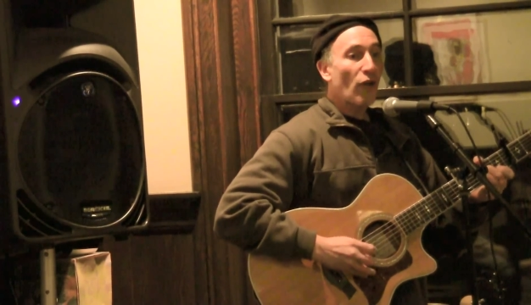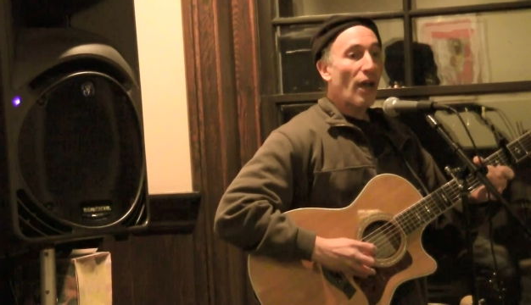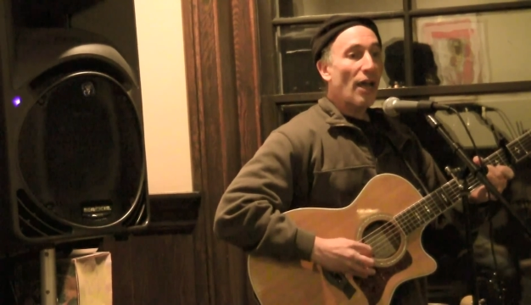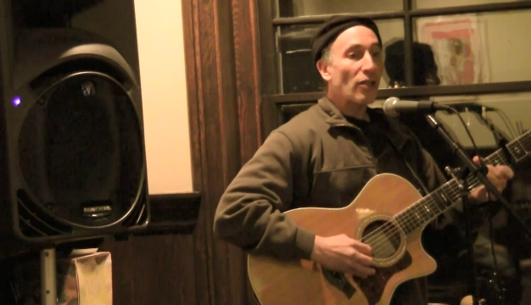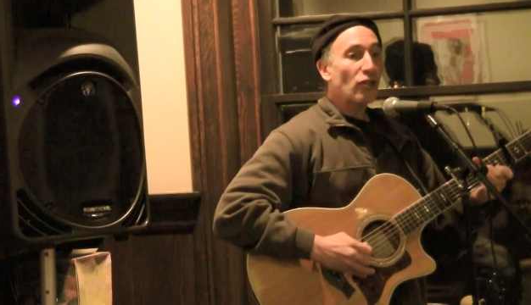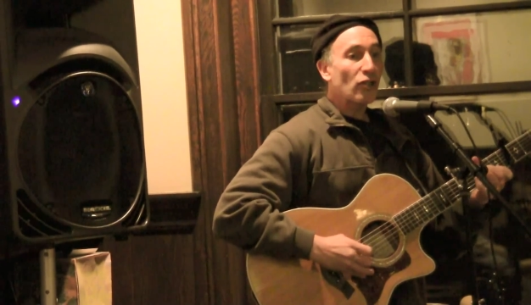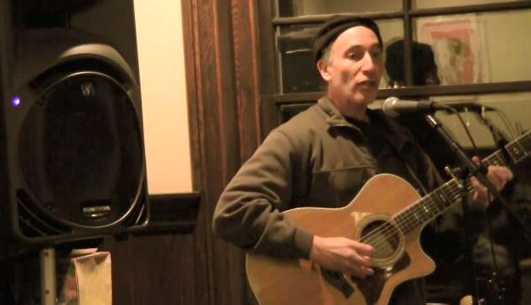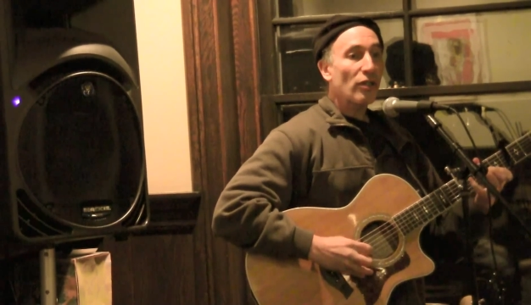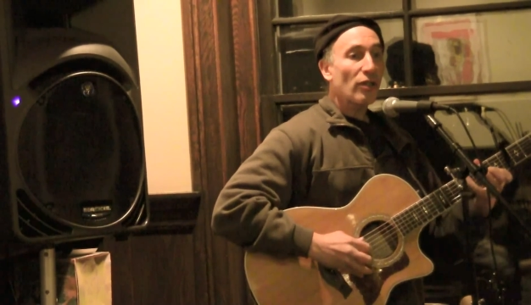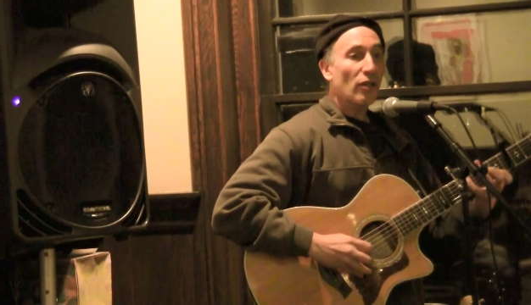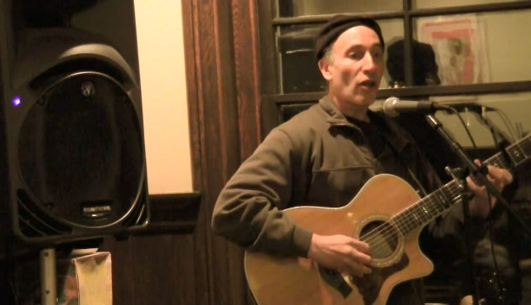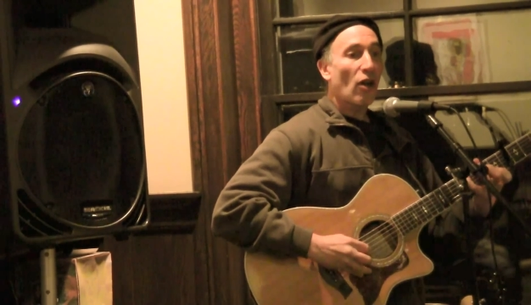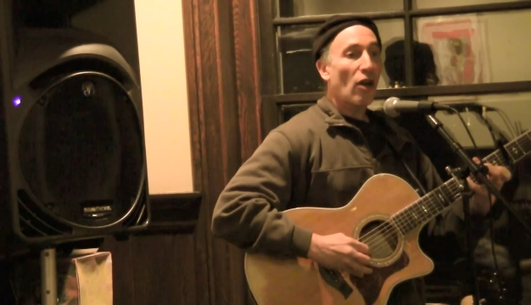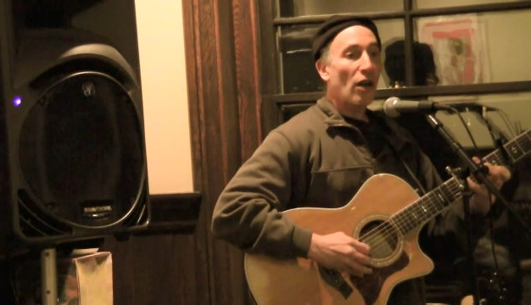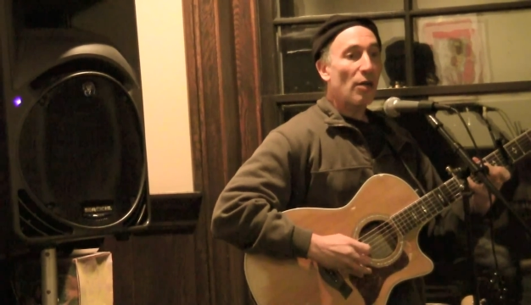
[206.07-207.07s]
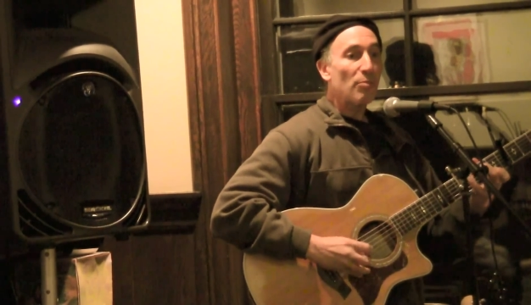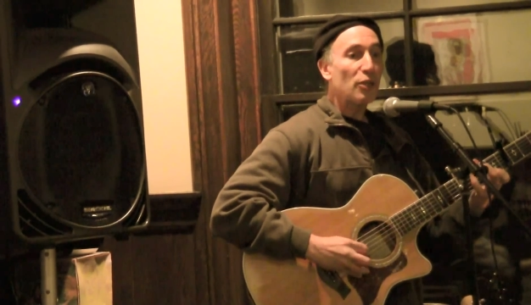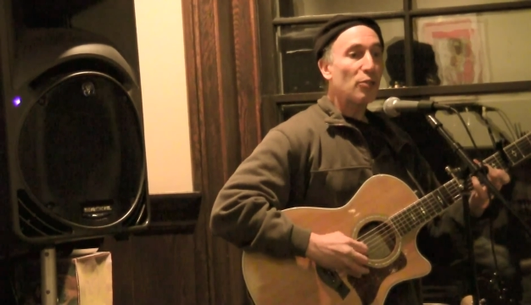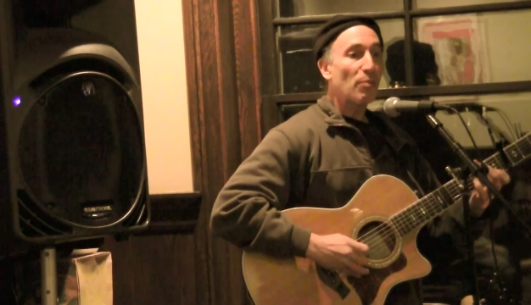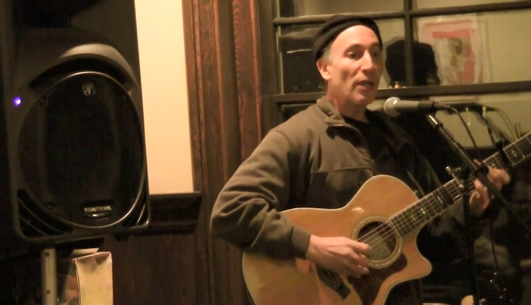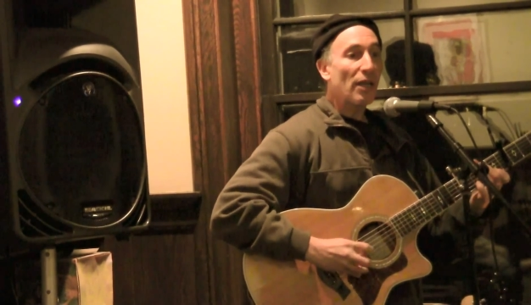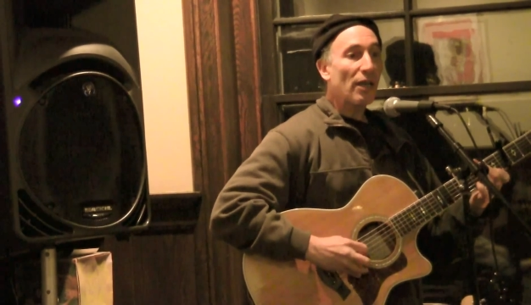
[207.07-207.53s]
trash in the
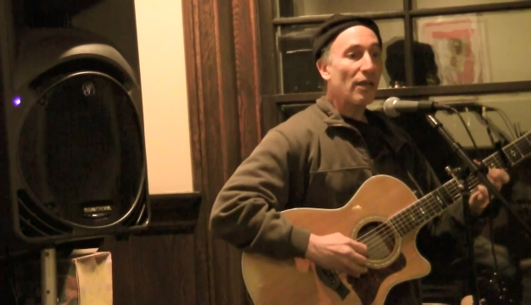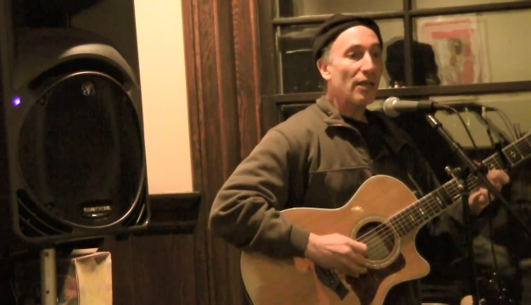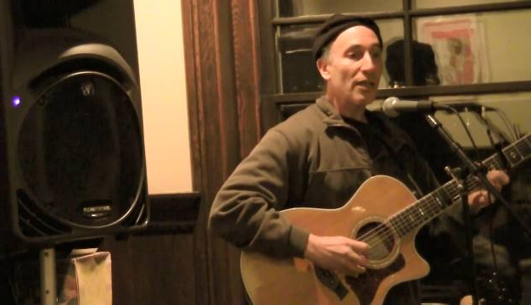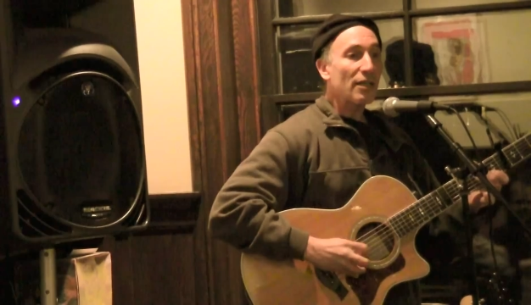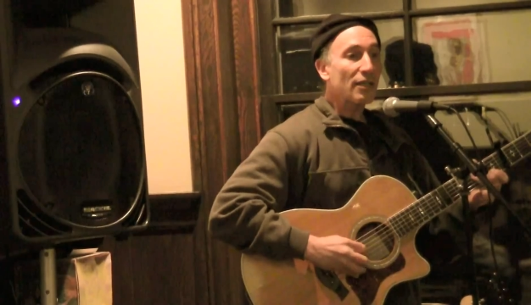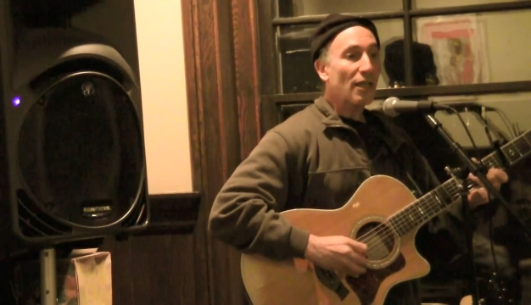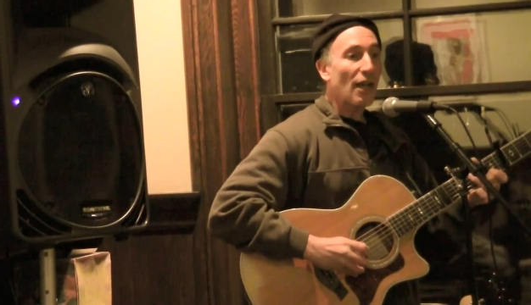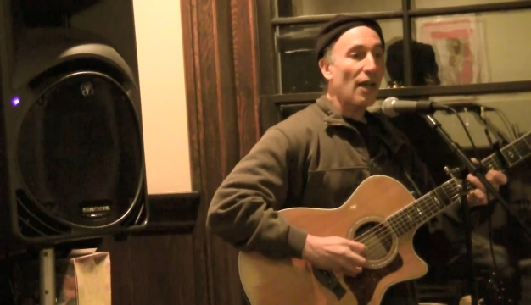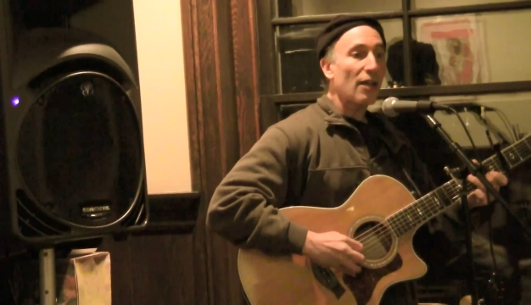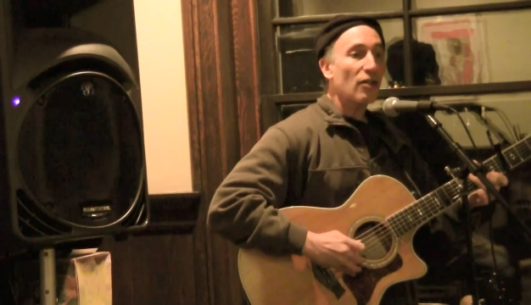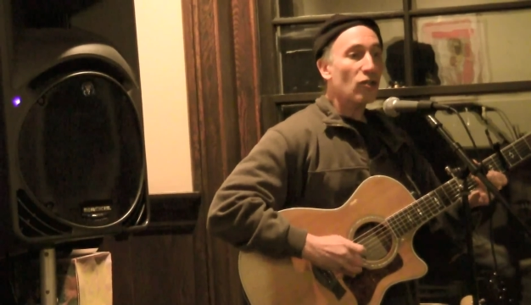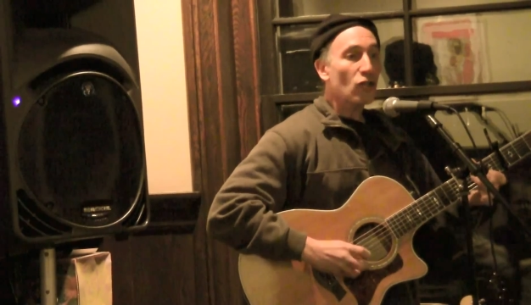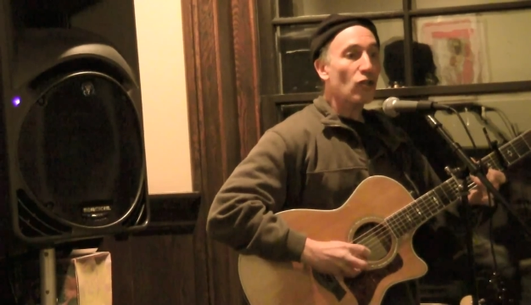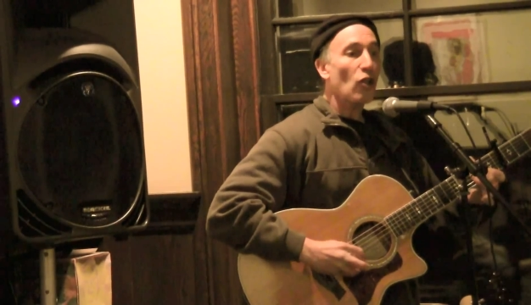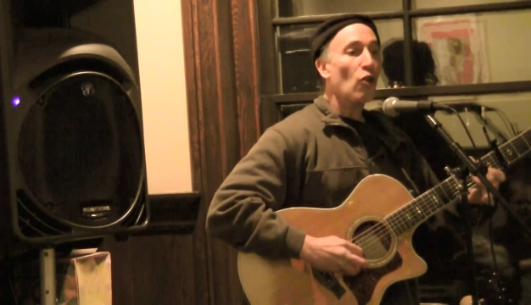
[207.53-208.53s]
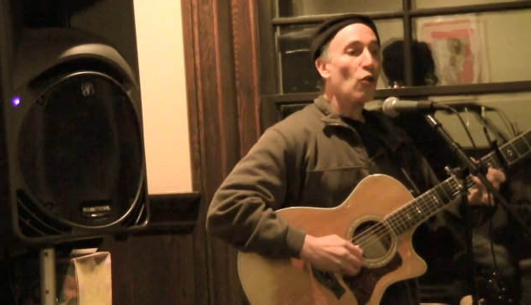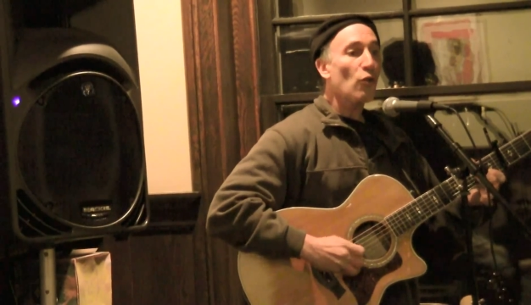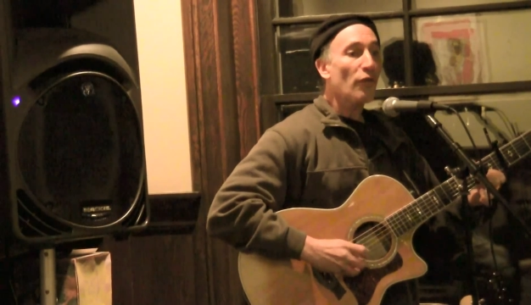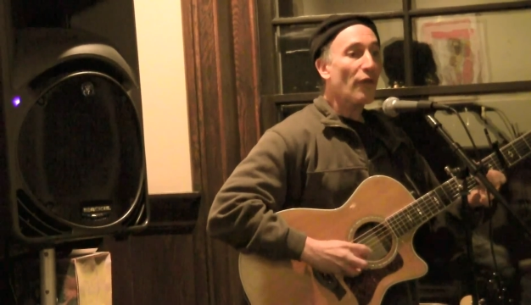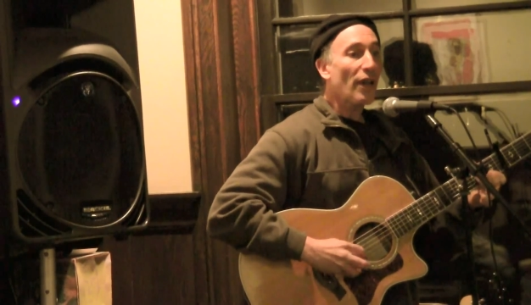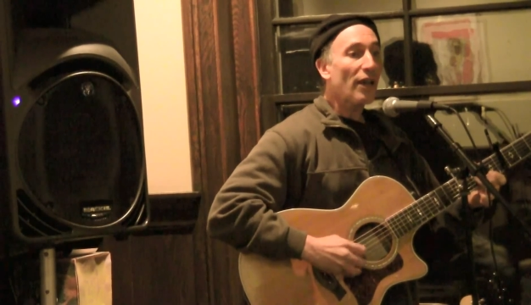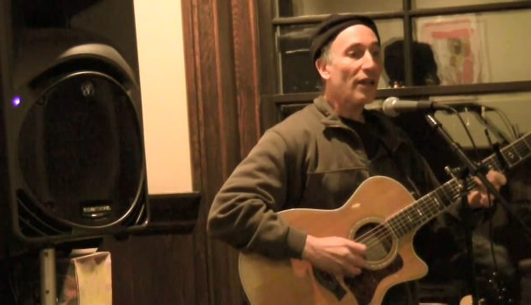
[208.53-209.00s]
garbage bin, he's got a stove